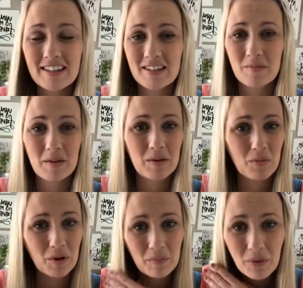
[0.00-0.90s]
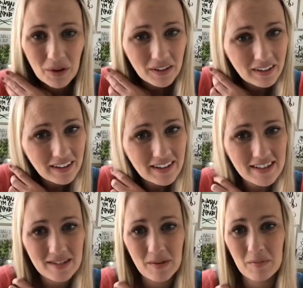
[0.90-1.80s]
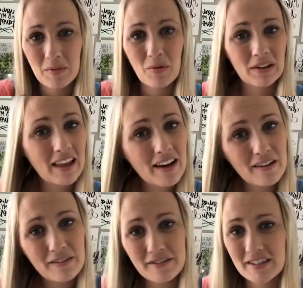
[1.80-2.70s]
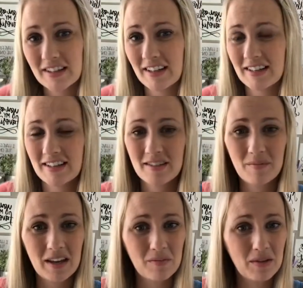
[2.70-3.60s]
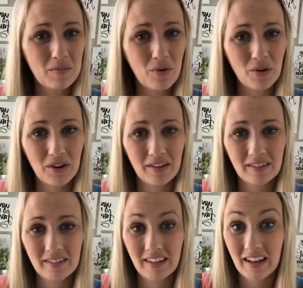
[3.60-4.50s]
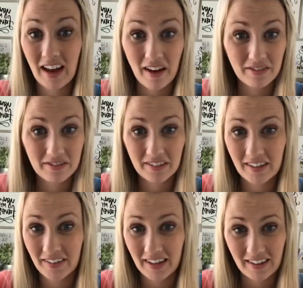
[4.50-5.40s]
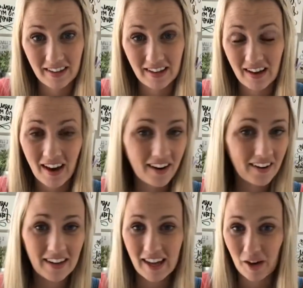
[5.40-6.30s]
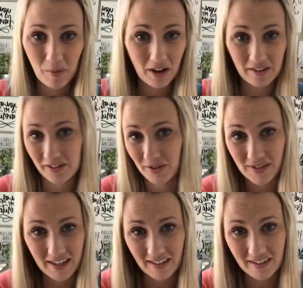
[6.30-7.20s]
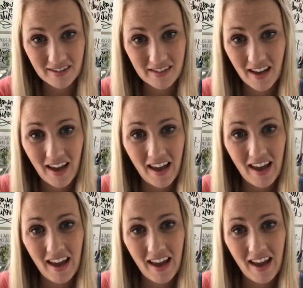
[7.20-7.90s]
It doesn't make me more important. It doesn't make me more loved. It doesn't make me more enough of anything. I already am all of those things.